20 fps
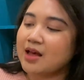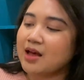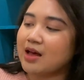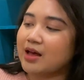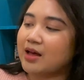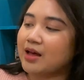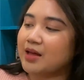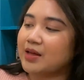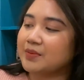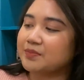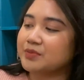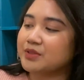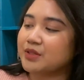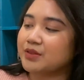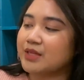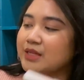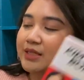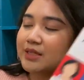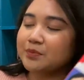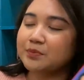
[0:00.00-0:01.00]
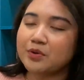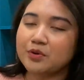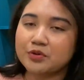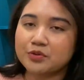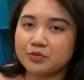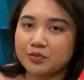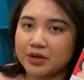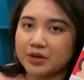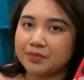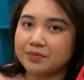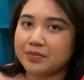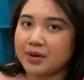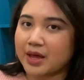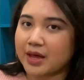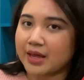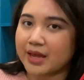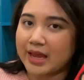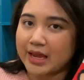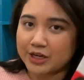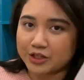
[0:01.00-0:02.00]
So these are both written
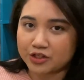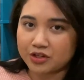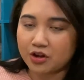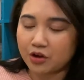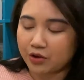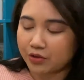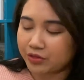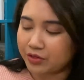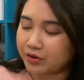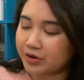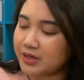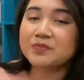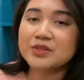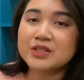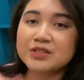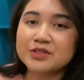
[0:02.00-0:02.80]
by Asian authors.